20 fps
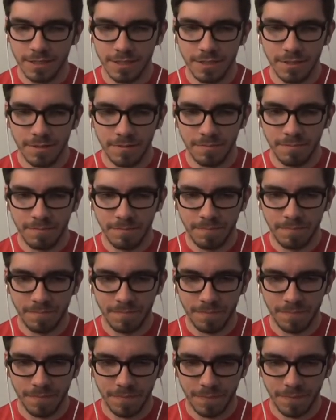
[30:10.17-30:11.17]

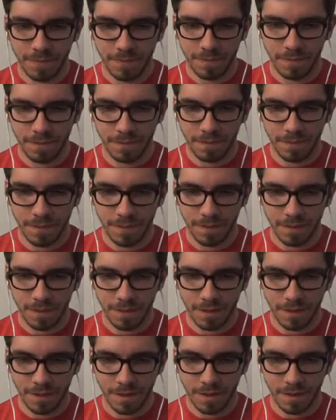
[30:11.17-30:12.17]

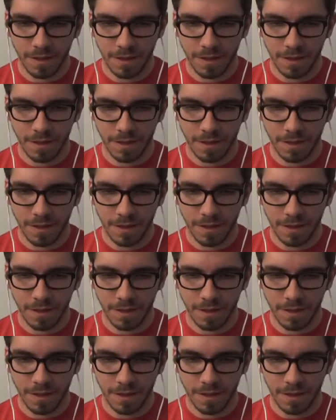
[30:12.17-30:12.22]
Nothing is said.